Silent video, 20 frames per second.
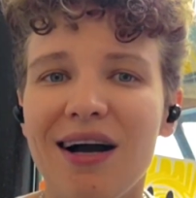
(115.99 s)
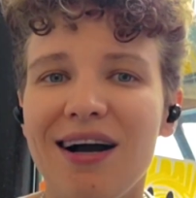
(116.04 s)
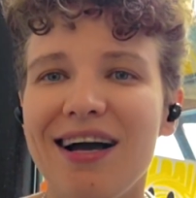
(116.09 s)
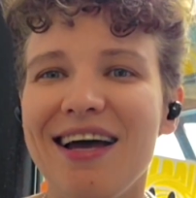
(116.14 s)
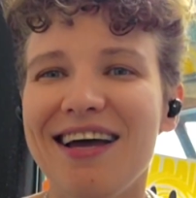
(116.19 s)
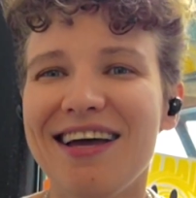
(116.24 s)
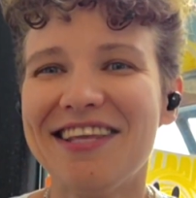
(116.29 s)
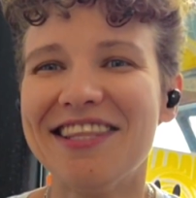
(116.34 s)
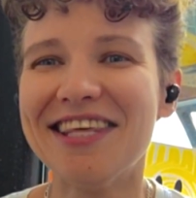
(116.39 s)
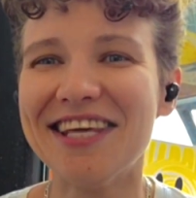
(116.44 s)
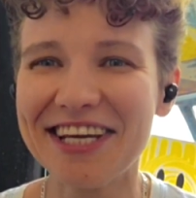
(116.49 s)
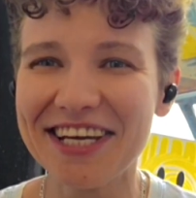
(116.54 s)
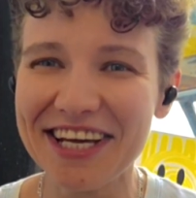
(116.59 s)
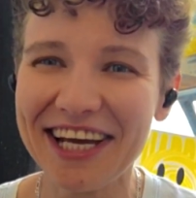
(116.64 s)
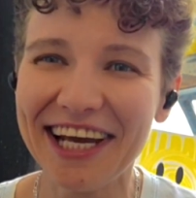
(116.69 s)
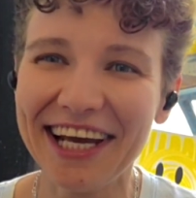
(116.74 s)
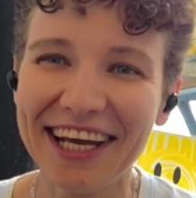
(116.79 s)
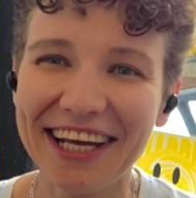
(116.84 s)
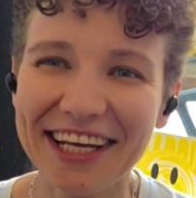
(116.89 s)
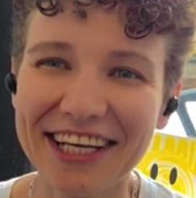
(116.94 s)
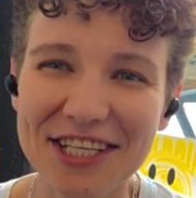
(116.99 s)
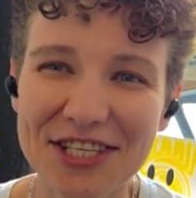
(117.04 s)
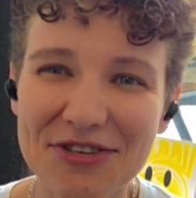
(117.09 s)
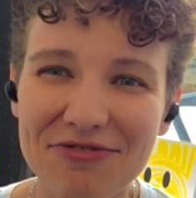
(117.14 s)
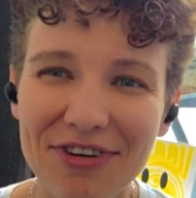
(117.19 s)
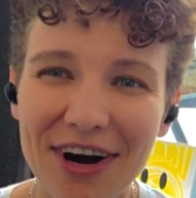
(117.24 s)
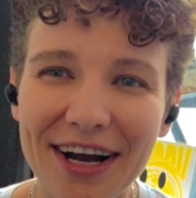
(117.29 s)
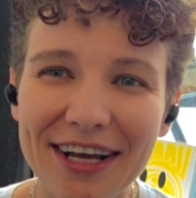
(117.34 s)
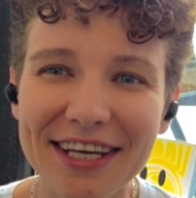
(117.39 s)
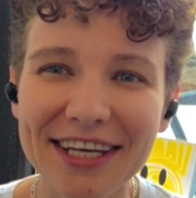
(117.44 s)
And it's
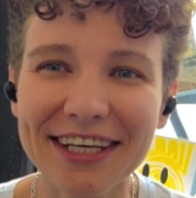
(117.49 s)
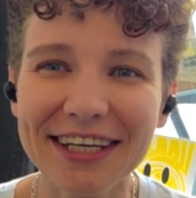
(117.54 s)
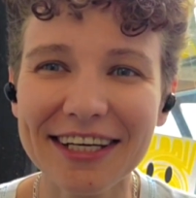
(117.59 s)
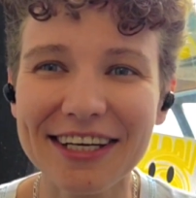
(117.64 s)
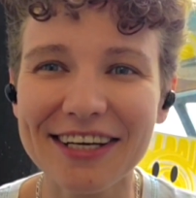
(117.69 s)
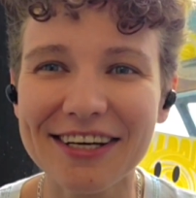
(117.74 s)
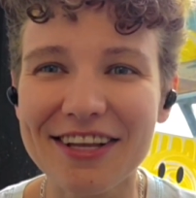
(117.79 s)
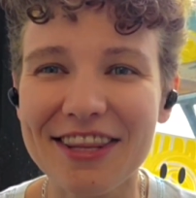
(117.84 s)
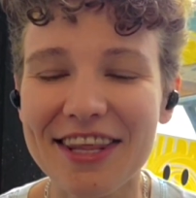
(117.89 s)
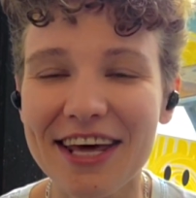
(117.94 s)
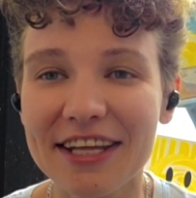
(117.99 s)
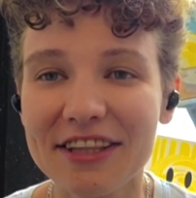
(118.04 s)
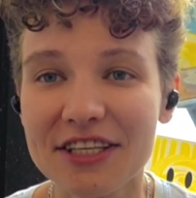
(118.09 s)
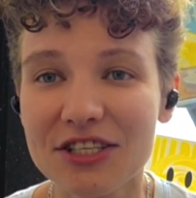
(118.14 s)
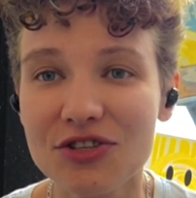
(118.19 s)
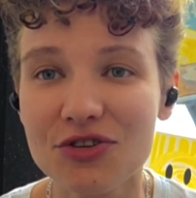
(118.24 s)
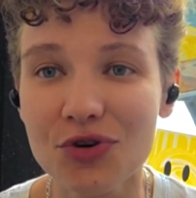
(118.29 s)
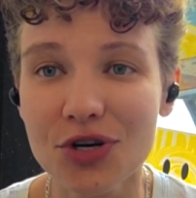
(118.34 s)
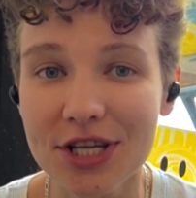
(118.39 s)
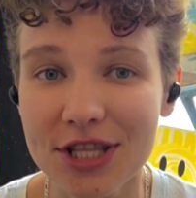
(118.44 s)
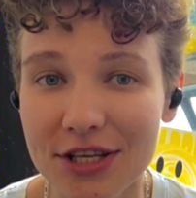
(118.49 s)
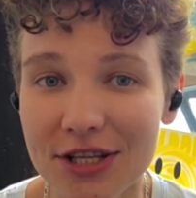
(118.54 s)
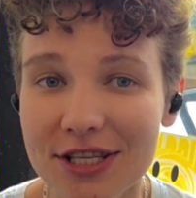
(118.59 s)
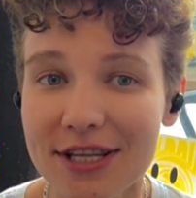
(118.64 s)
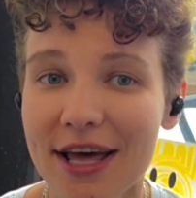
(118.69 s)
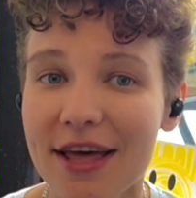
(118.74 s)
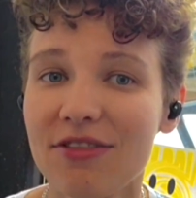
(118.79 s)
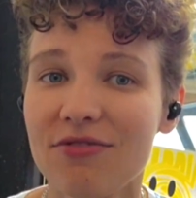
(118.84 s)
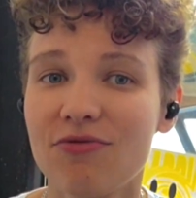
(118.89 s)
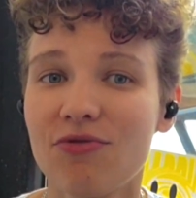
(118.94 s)
funny that it's written
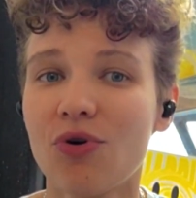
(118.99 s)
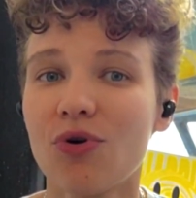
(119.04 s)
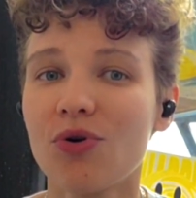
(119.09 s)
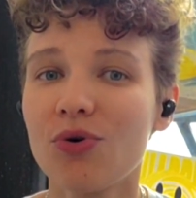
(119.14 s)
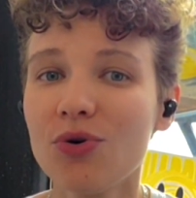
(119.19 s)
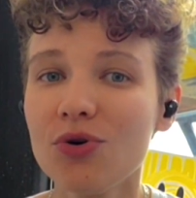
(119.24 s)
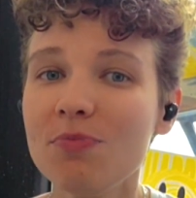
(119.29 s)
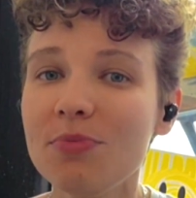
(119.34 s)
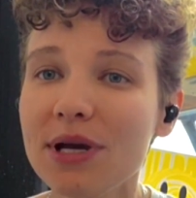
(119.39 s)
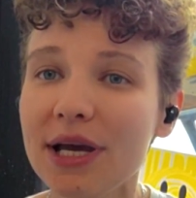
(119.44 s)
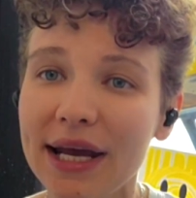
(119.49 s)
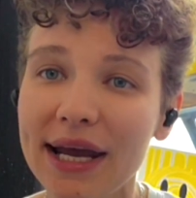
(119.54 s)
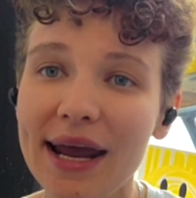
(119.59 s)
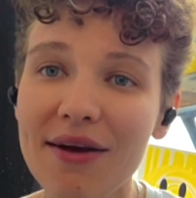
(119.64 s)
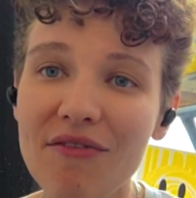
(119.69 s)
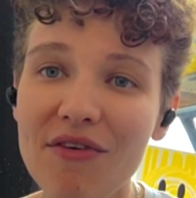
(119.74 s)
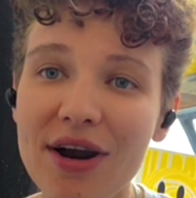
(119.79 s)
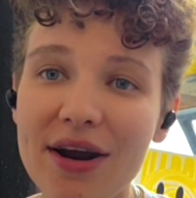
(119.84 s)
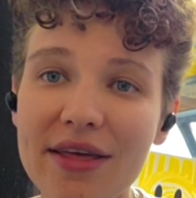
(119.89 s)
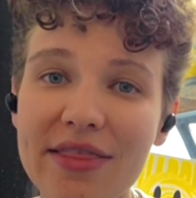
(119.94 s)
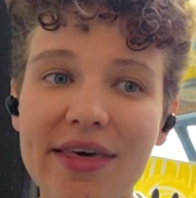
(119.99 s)
that for good behavior